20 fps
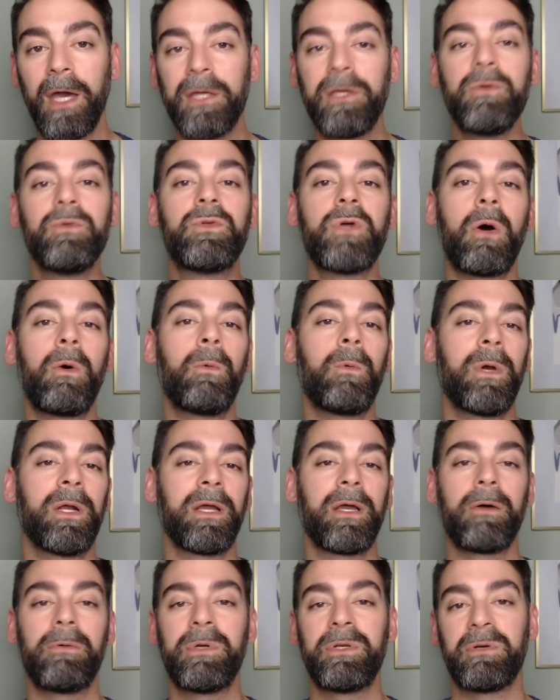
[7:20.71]
You don't want
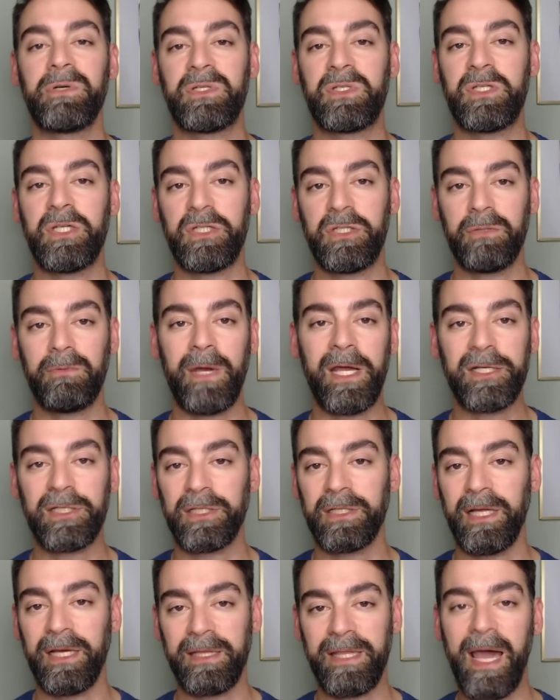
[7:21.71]
to go into a
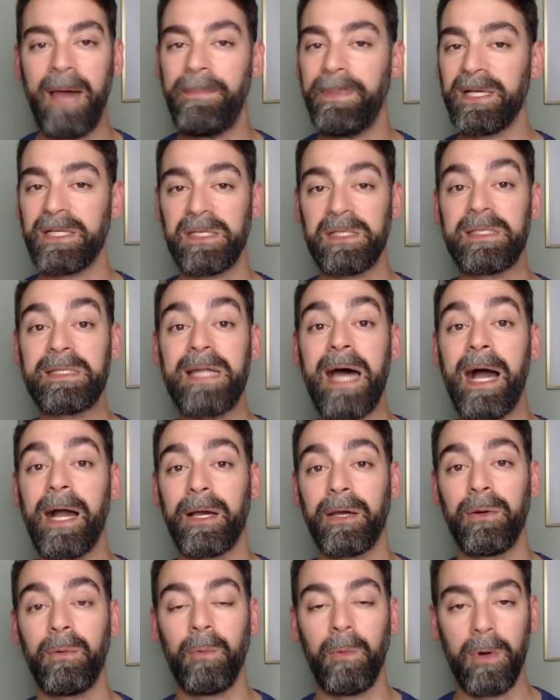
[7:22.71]
situation like that because it's
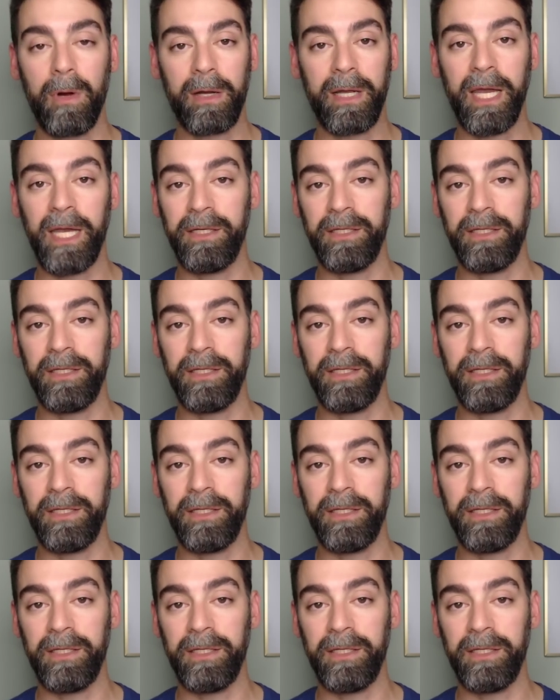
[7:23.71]
not going to work.